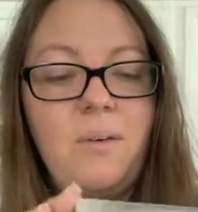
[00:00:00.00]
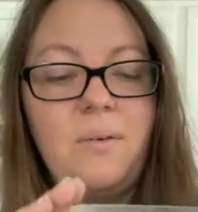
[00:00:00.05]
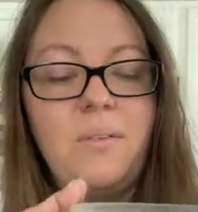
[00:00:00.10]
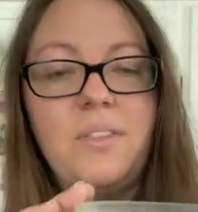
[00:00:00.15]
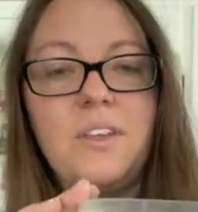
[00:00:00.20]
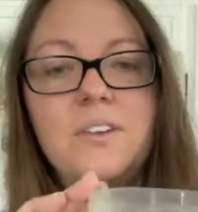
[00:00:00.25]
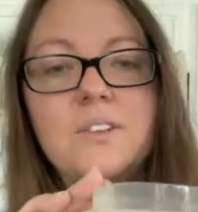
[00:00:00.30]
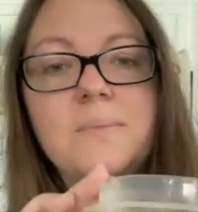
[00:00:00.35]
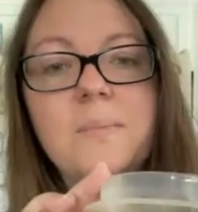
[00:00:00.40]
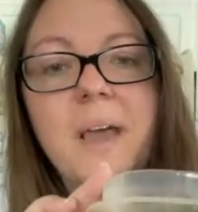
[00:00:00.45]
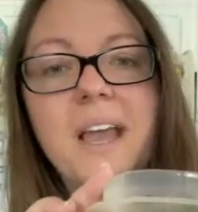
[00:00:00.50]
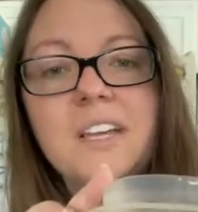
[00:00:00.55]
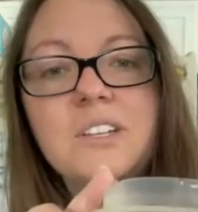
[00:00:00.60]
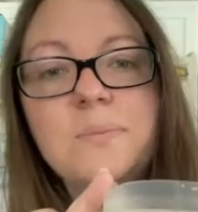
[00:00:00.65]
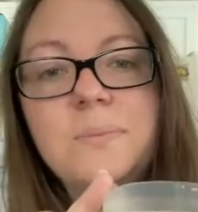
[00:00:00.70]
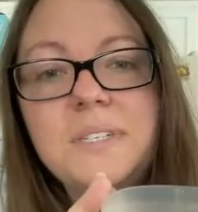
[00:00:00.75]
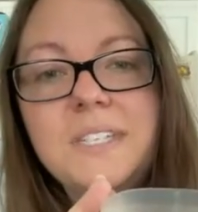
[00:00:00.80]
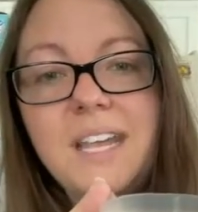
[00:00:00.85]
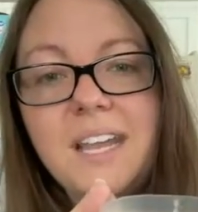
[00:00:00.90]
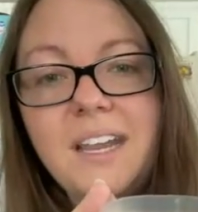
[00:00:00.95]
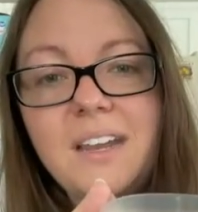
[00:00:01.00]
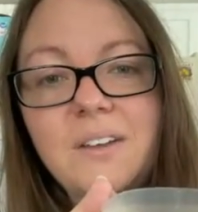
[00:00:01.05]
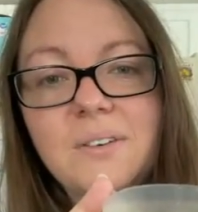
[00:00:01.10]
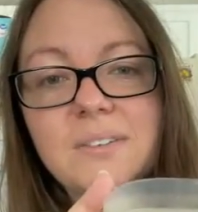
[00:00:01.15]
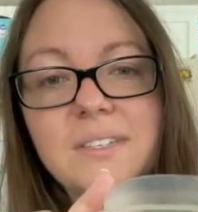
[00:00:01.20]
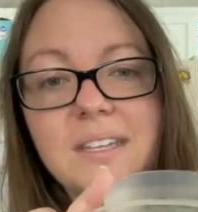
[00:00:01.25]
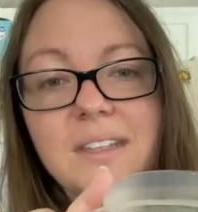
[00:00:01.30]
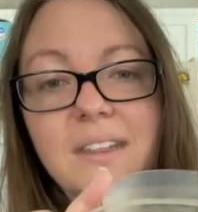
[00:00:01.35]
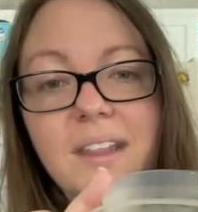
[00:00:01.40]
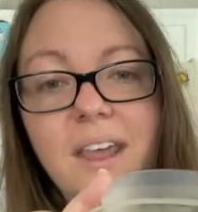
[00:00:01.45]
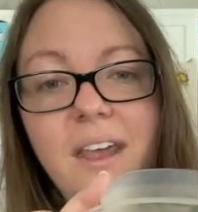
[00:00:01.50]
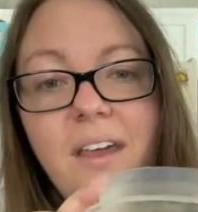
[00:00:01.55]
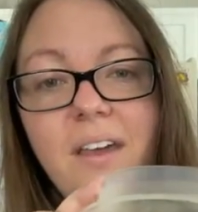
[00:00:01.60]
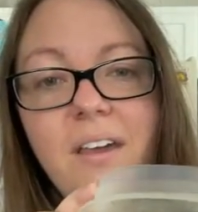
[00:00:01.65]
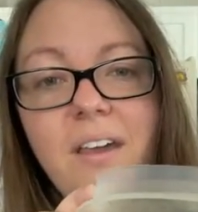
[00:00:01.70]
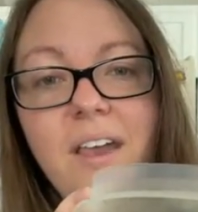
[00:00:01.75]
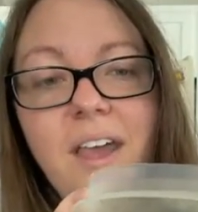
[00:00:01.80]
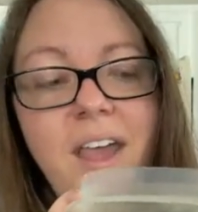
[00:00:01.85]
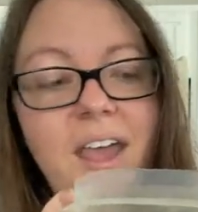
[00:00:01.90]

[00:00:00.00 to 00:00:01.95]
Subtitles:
There's mashed potatoes in there.